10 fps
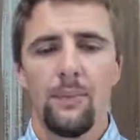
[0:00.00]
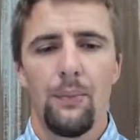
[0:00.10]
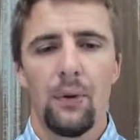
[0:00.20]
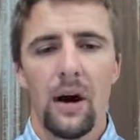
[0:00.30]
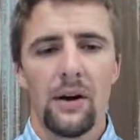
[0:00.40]

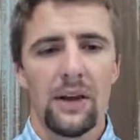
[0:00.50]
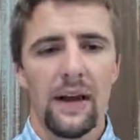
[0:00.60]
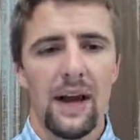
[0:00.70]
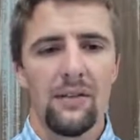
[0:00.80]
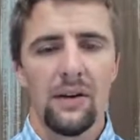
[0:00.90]
prior to
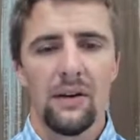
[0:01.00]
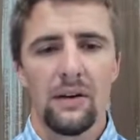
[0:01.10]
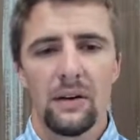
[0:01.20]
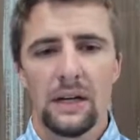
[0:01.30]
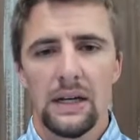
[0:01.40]
calving,
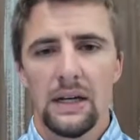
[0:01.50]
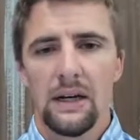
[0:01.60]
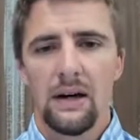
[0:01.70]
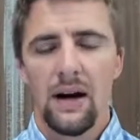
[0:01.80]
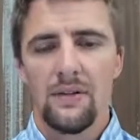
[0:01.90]

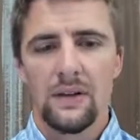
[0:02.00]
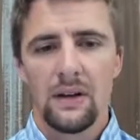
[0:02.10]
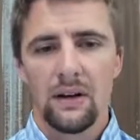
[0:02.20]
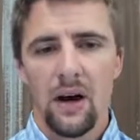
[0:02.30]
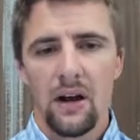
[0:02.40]
I've seen
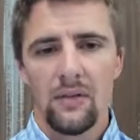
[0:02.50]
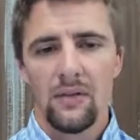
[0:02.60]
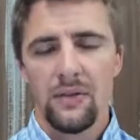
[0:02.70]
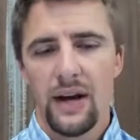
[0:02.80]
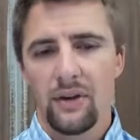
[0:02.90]
a lot
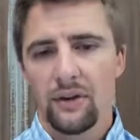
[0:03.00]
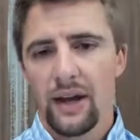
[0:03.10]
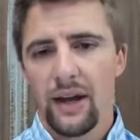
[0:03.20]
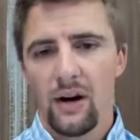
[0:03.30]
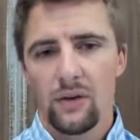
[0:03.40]
of downer
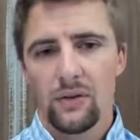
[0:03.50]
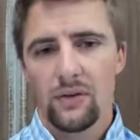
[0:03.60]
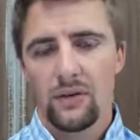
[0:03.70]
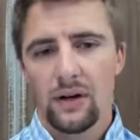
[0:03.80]
cows